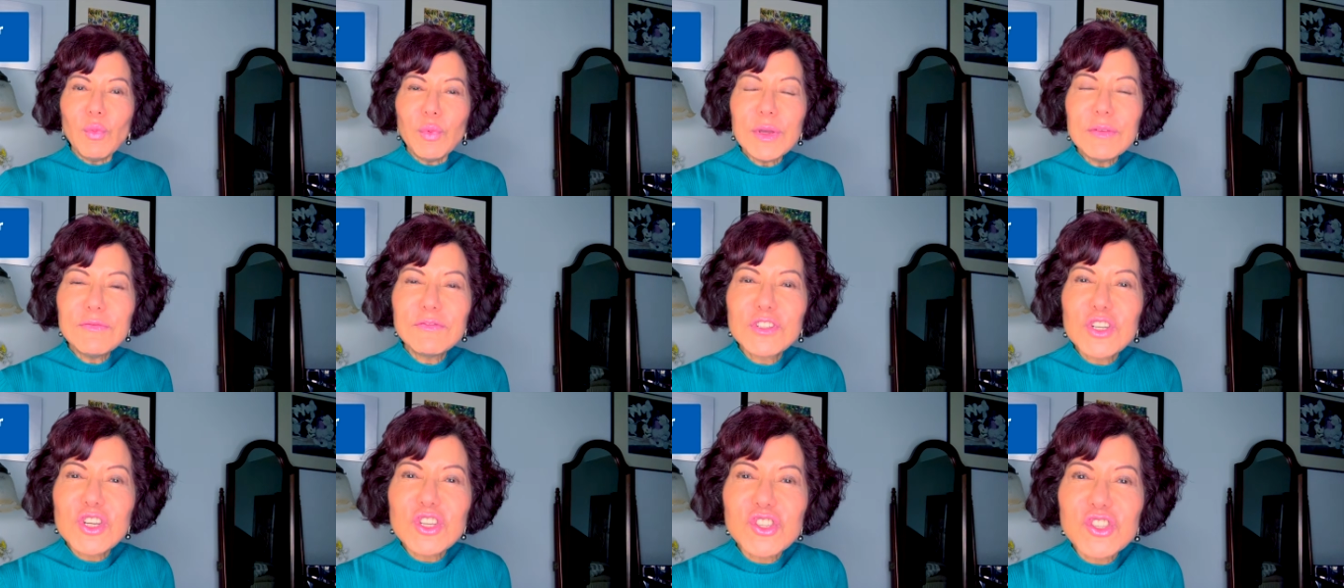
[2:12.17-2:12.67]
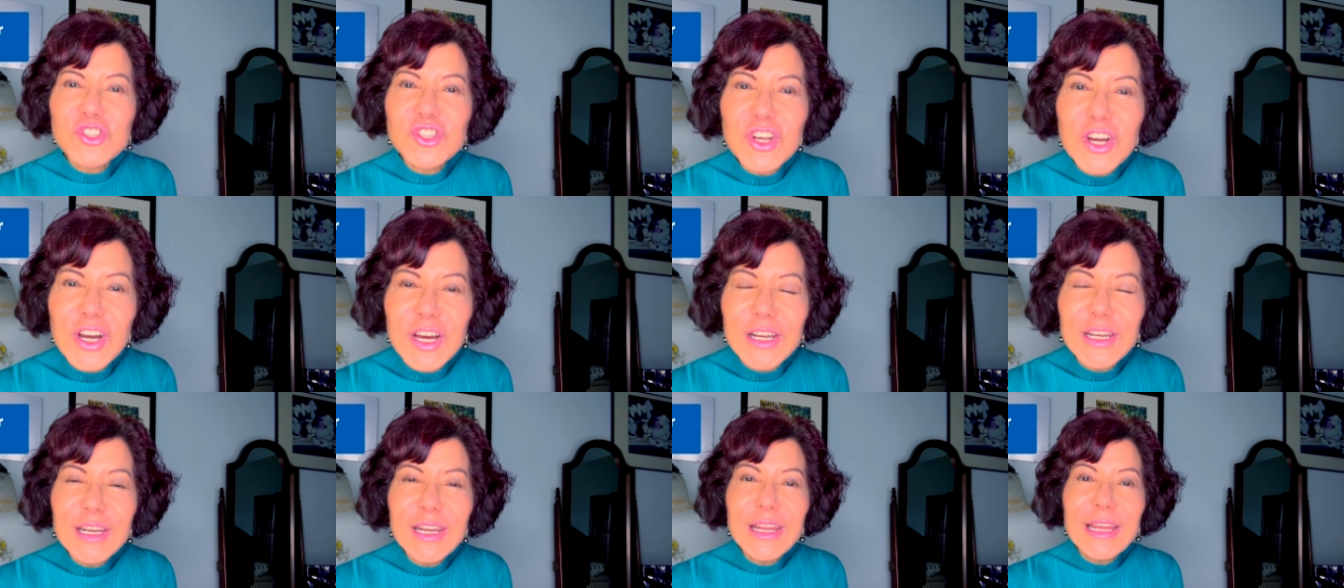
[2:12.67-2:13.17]
we've just
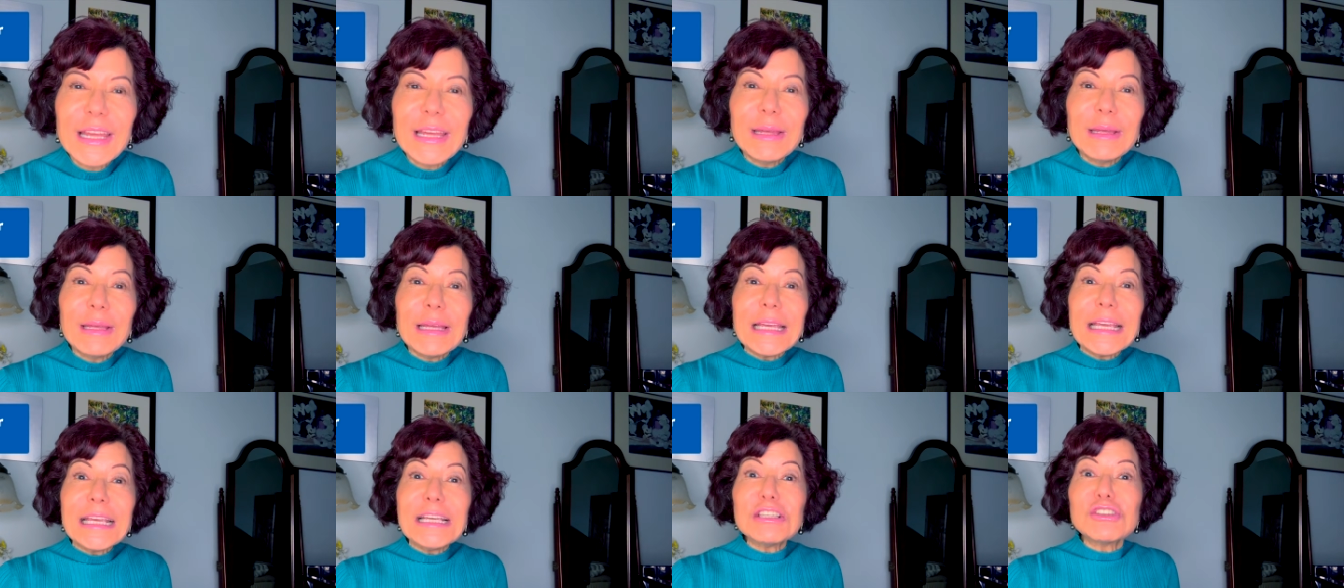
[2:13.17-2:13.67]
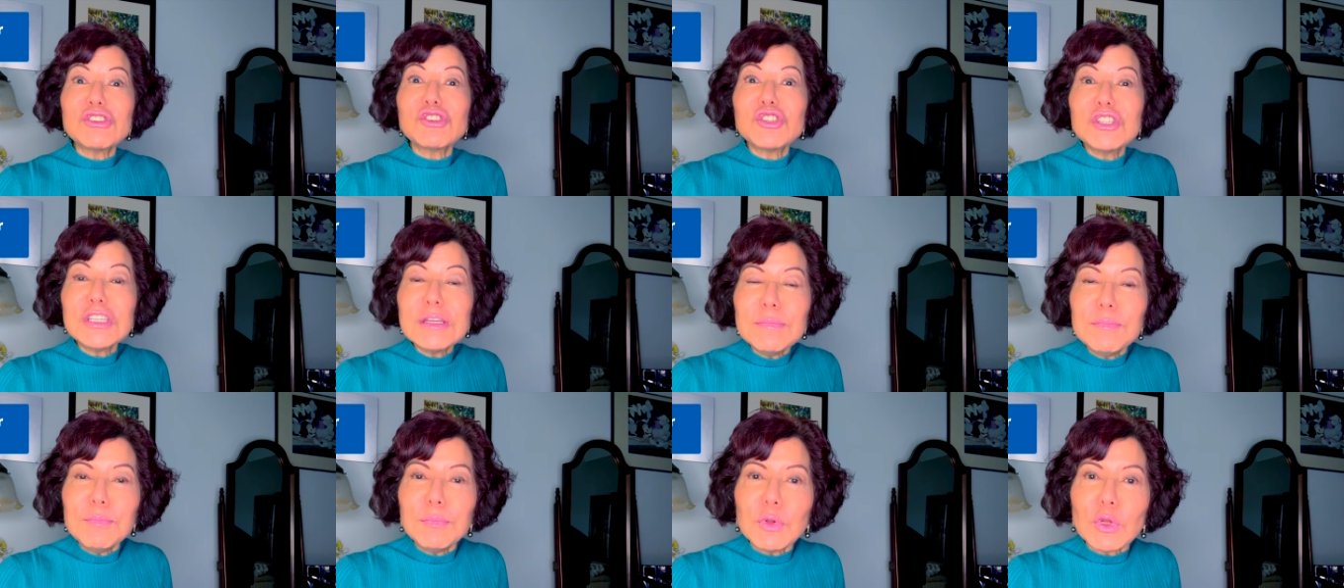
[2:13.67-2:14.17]
done is
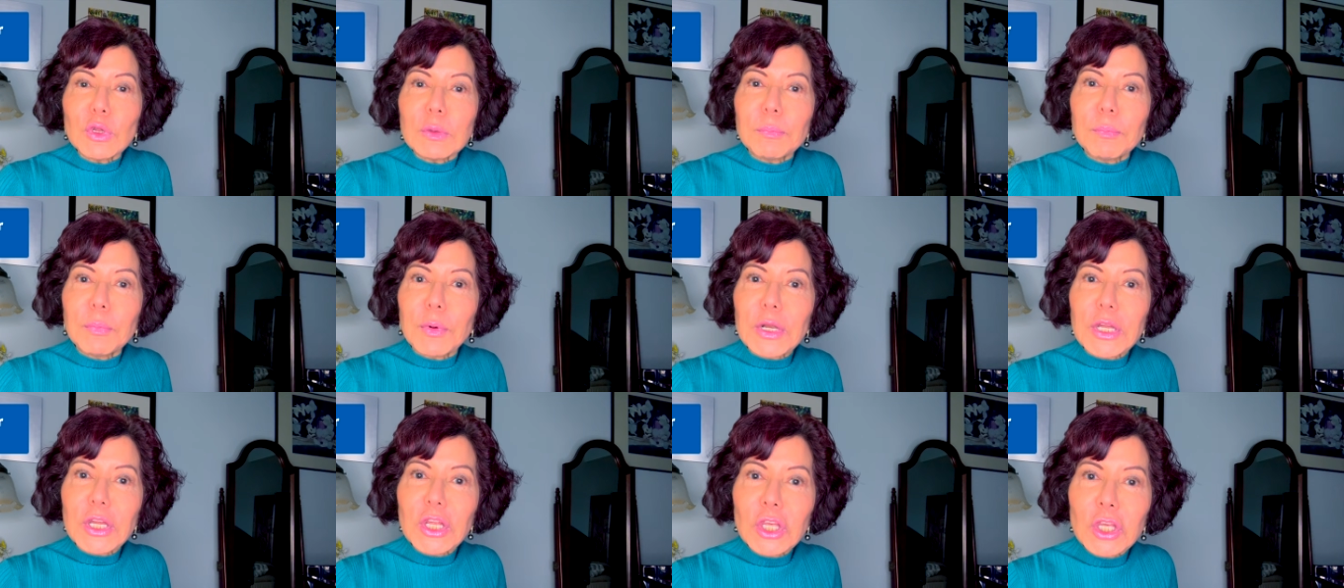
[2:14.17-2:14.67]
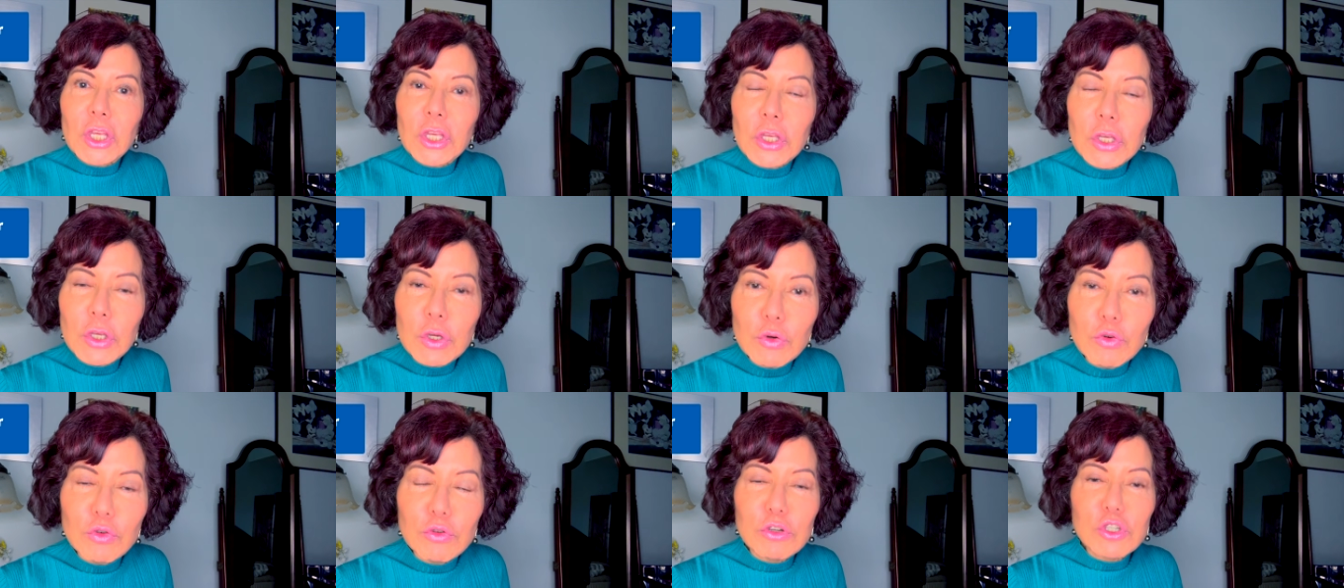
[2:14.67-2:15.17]
simple but
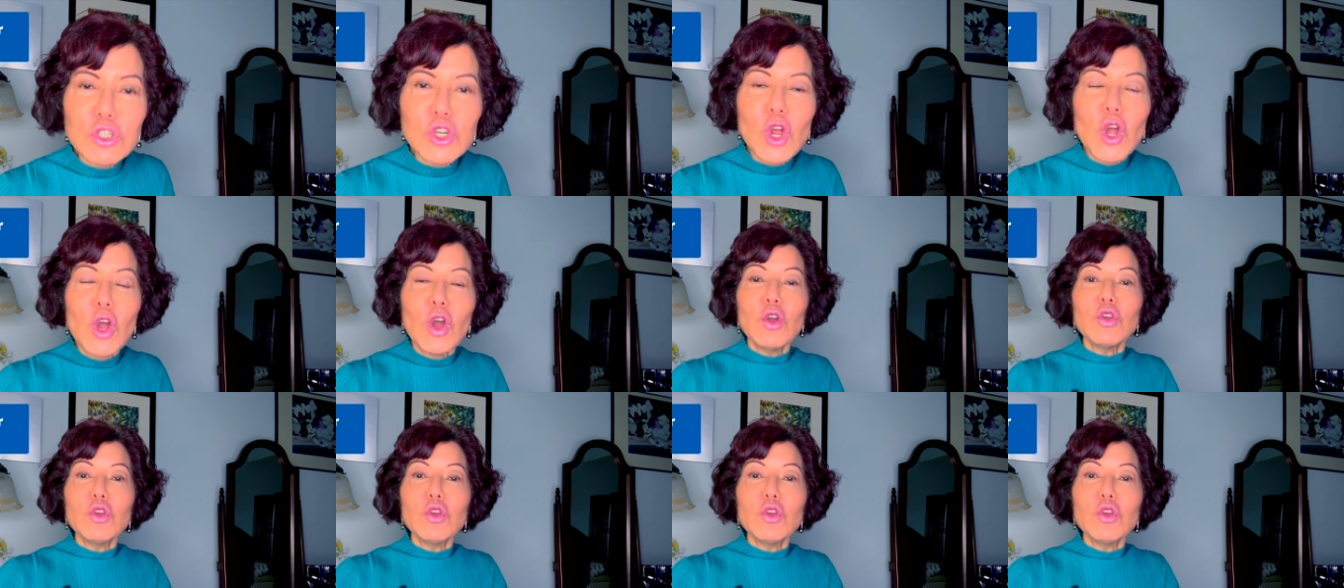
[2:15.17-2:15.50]
huge.